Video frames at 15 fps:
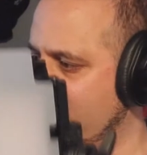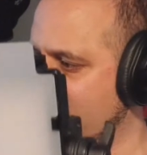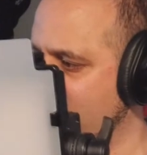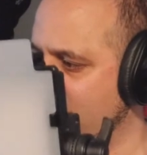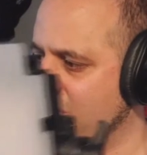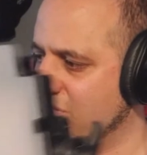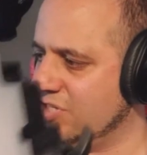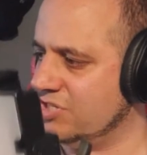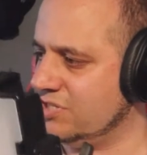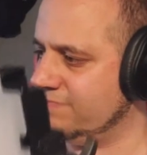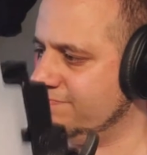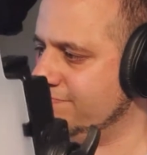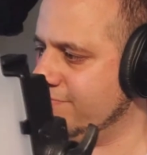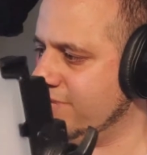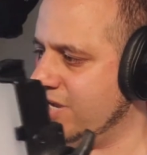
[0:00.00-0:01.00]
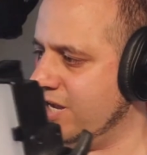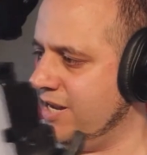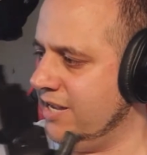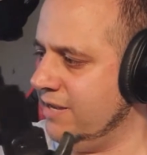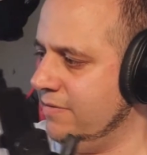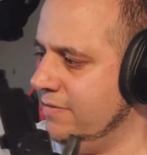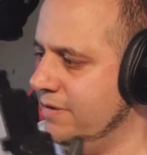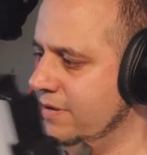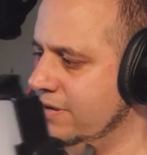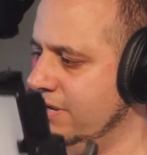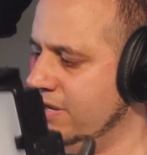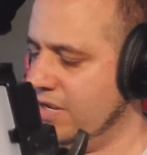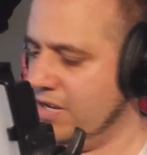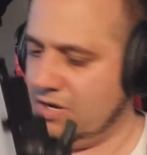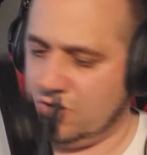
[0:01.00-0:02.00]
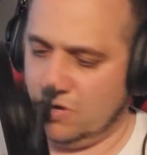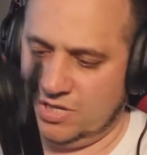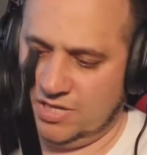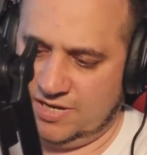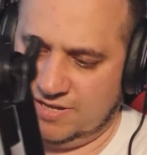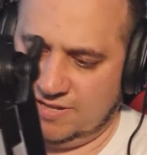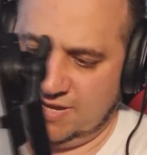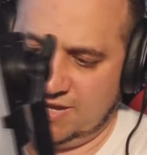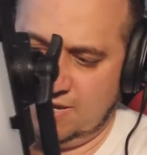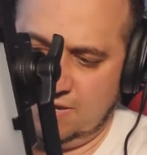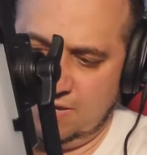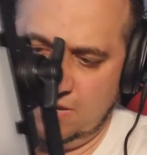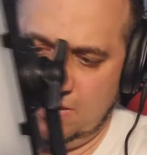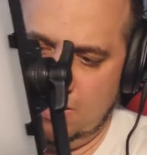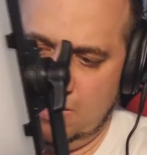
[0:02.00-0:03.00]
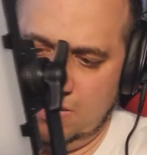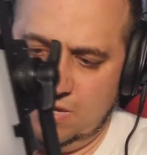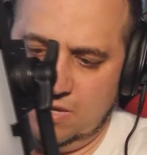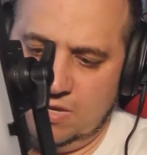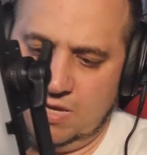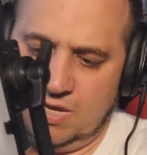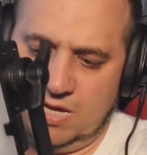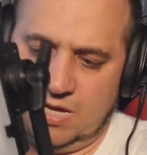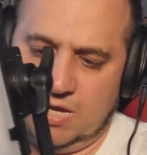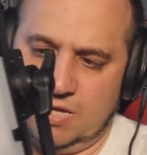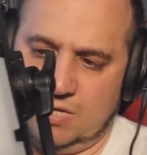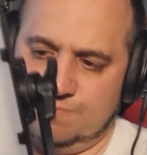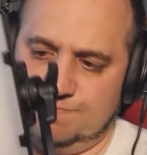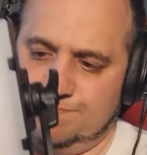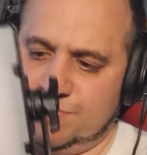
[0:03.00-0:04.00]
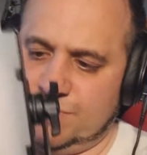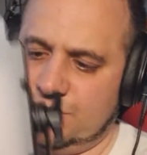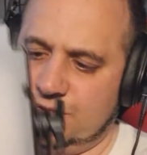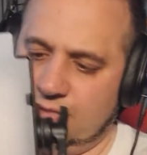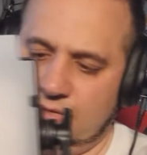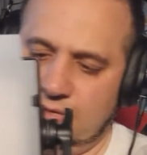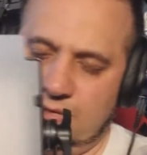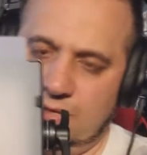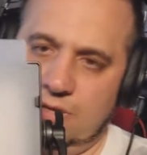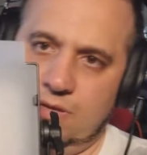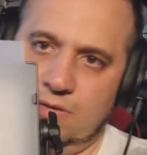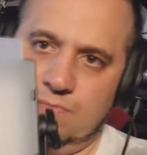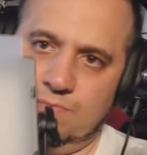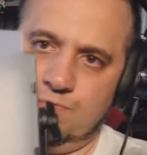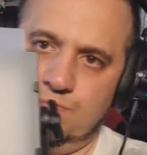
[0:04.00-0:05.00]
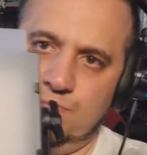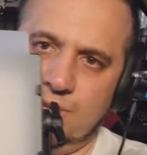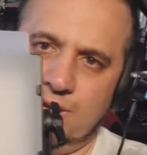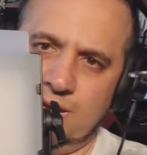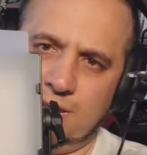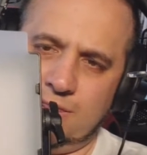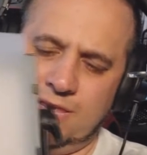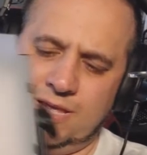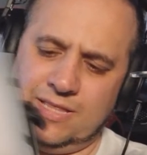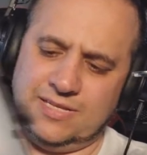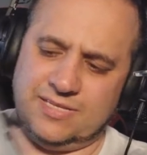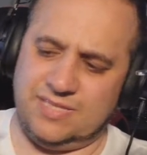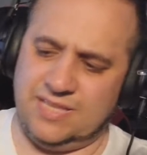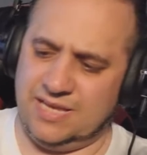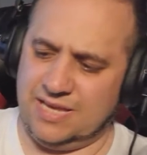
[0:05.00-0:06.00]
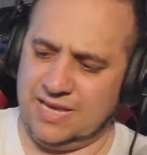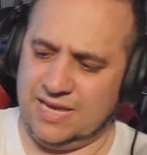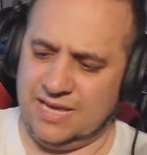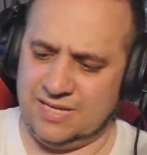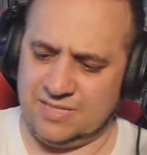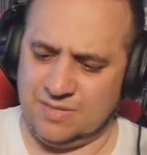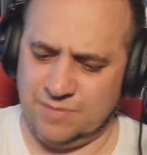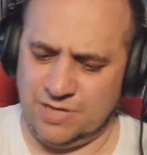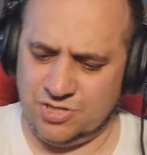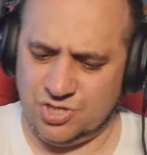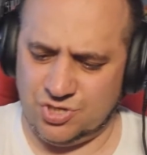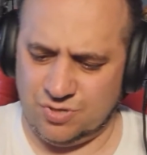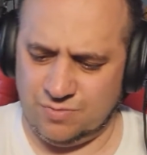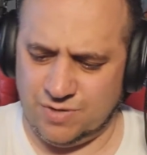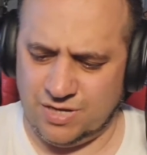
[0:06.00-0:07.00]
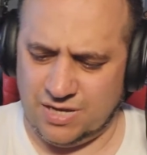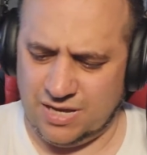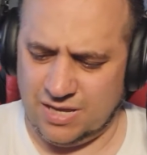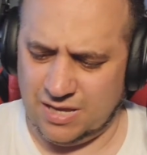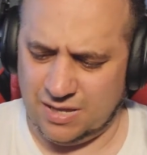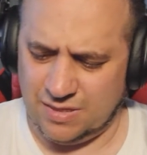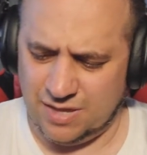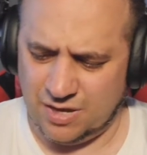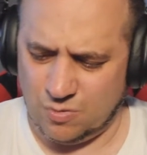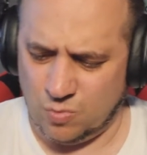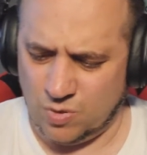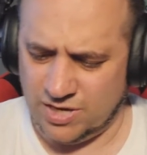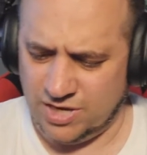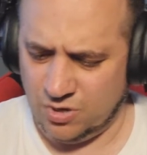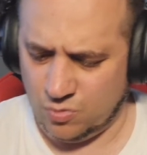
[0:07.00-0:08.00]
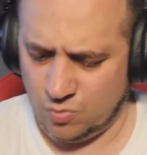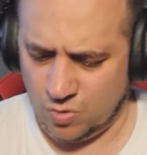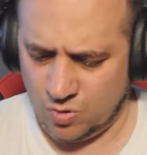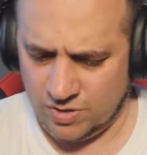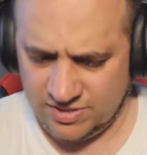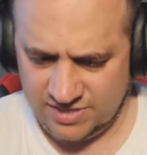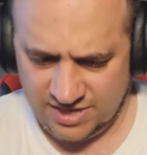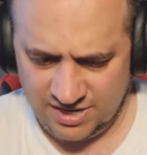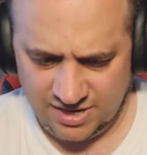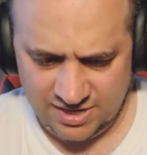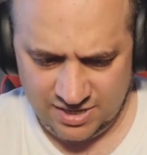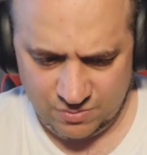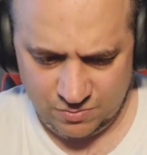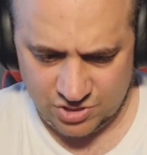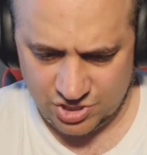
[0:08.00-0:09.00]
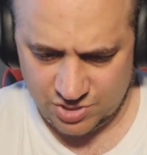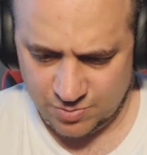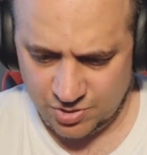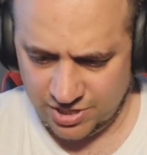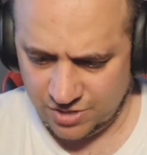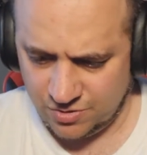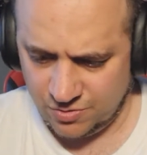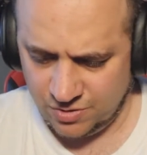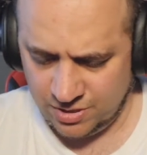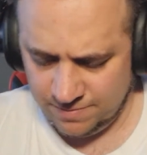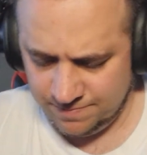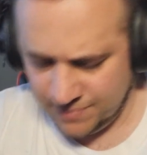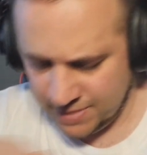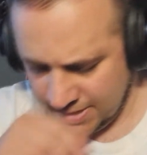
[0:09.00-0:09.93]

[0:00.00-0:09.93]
because you could just cut it and call it a day. And I think this thing has, I'm not sure, but I think a one-year warranty on it, which is pretty cool.